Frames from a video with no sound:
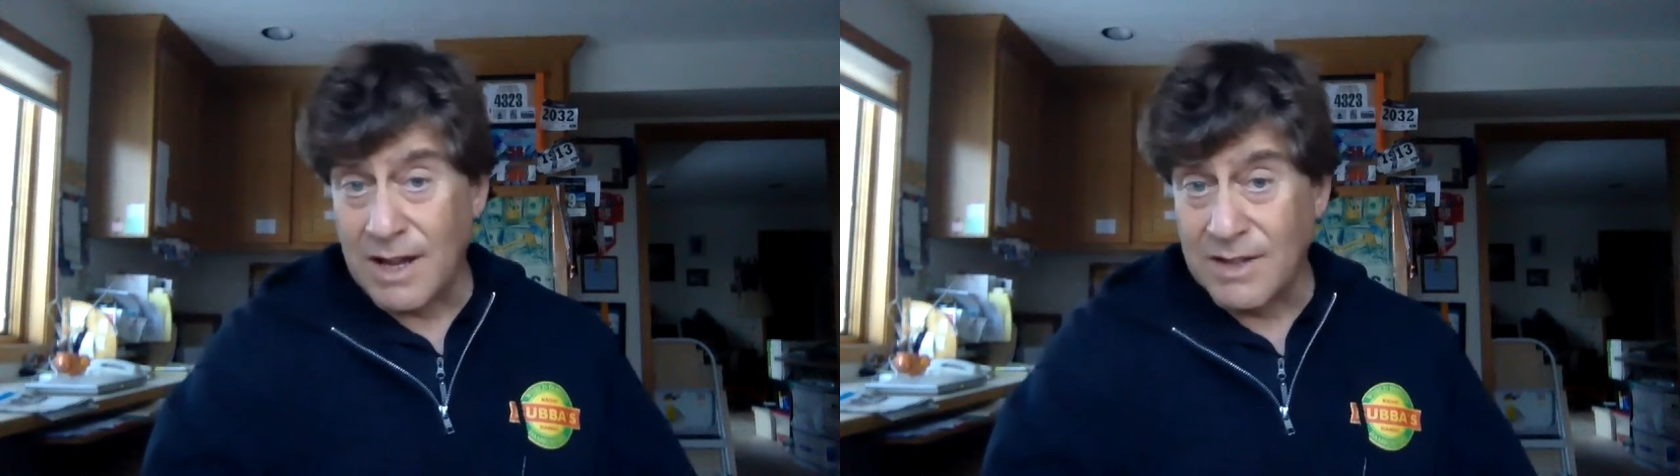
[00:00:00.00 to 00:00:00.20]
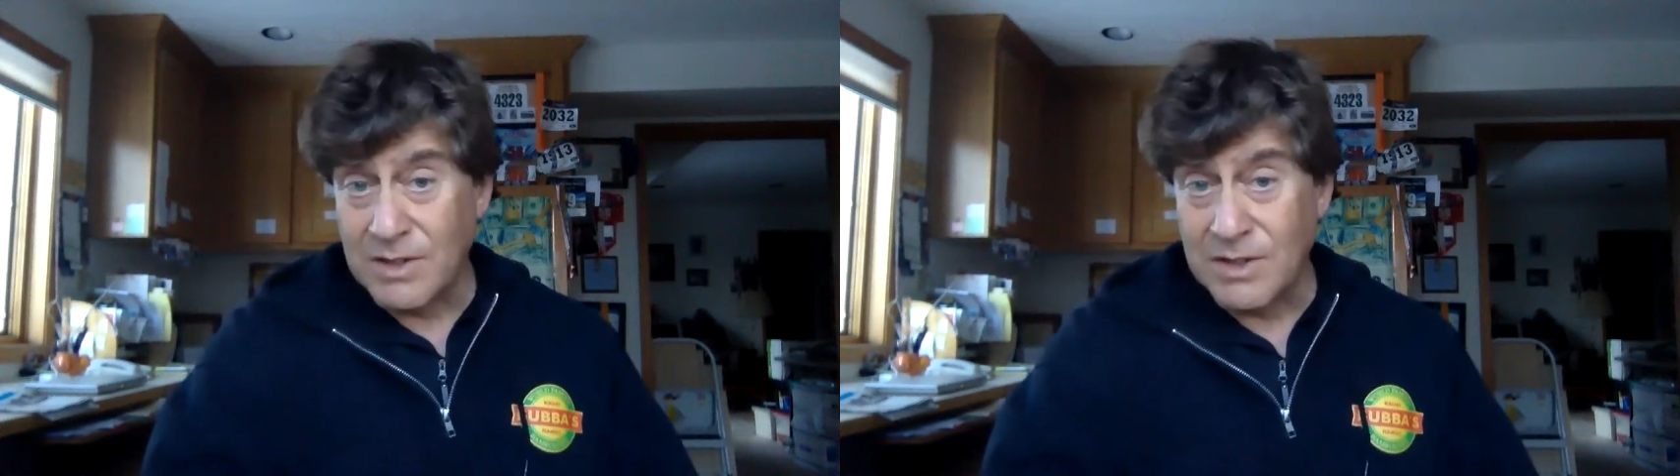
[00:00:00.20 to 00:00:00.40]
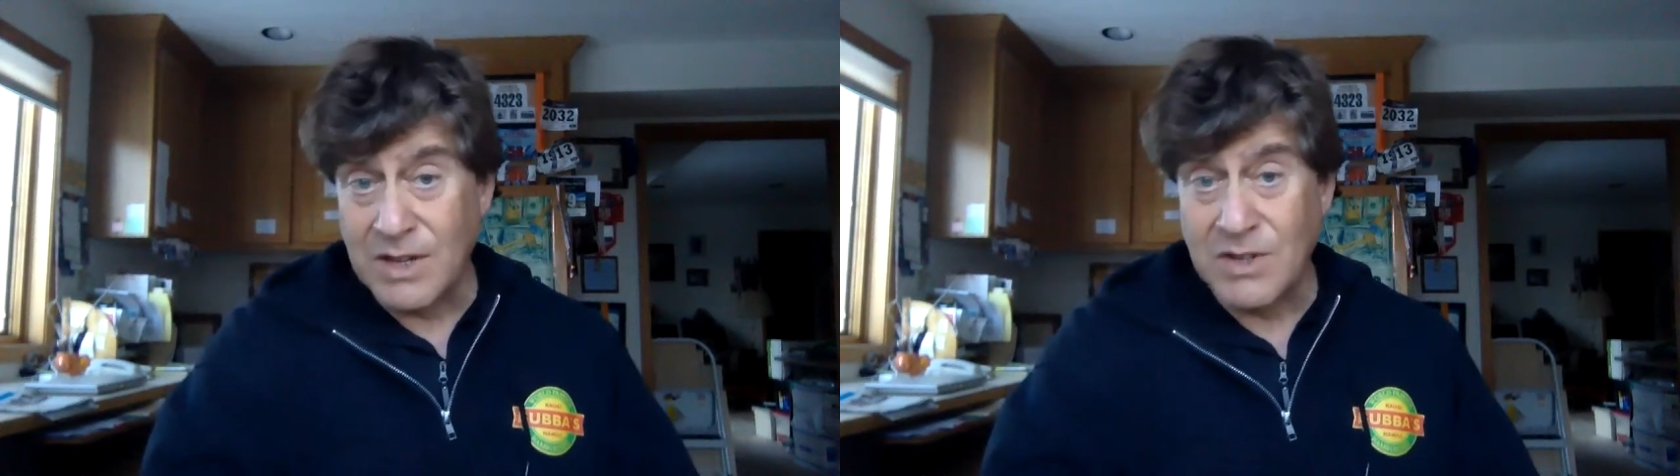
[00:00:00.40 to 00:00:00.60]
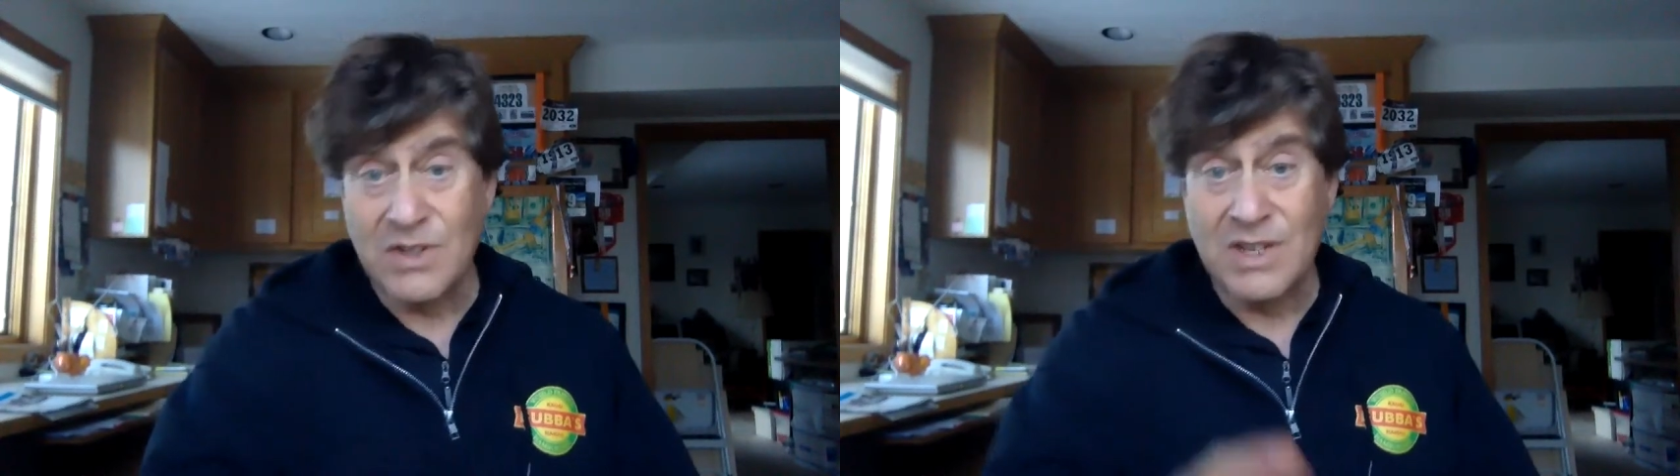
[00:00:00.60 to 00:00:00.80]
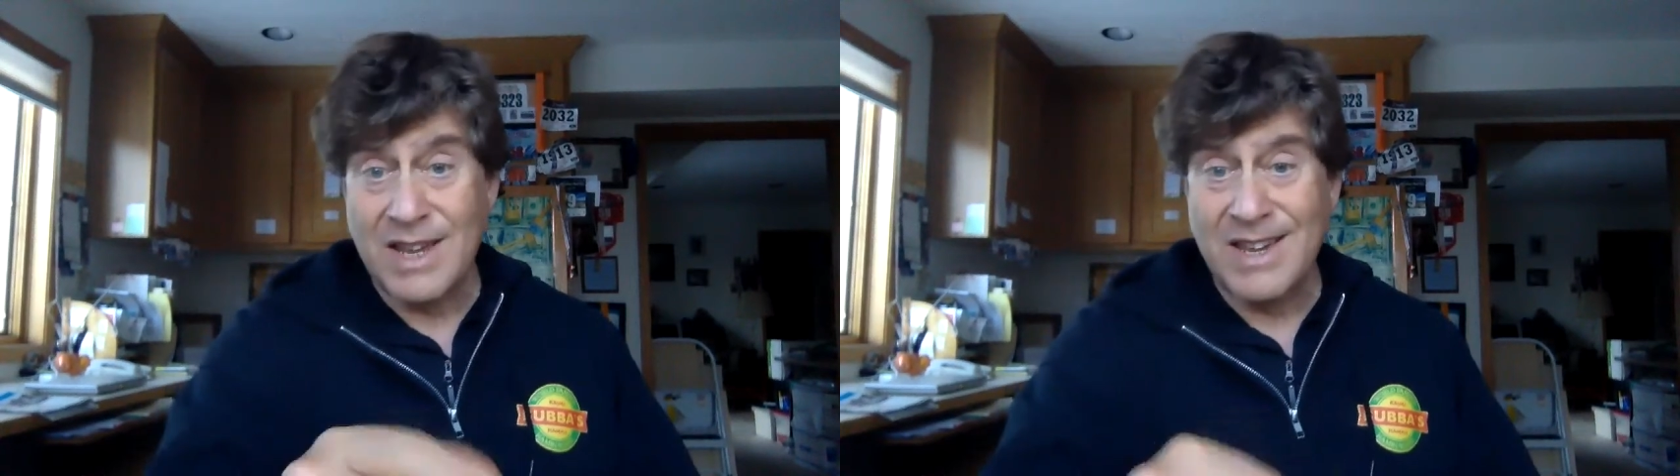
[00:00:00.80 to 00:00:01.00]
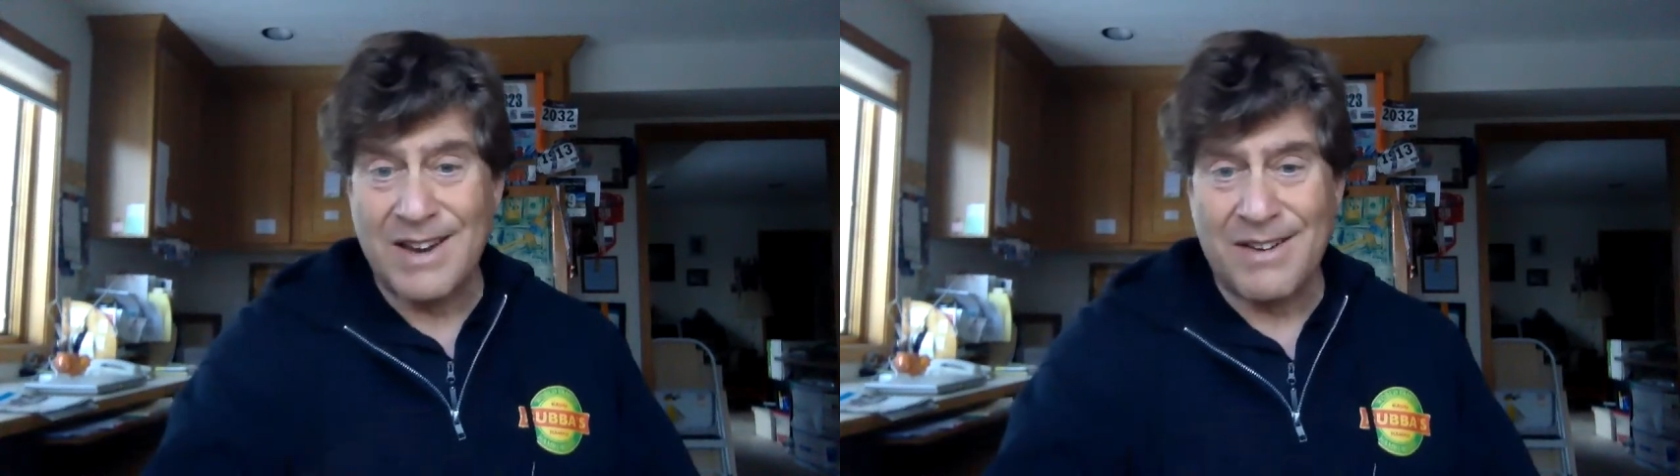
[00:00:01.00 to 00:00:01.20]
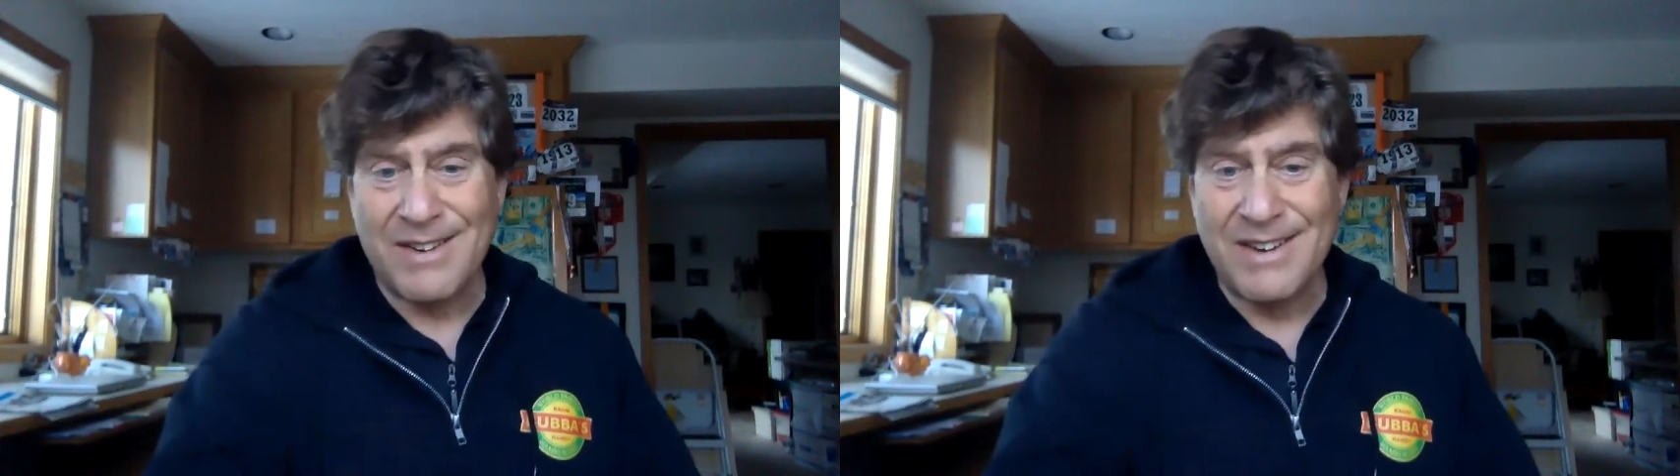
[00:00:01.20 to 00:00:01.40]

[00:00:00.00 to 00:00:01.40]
consultation. Take care.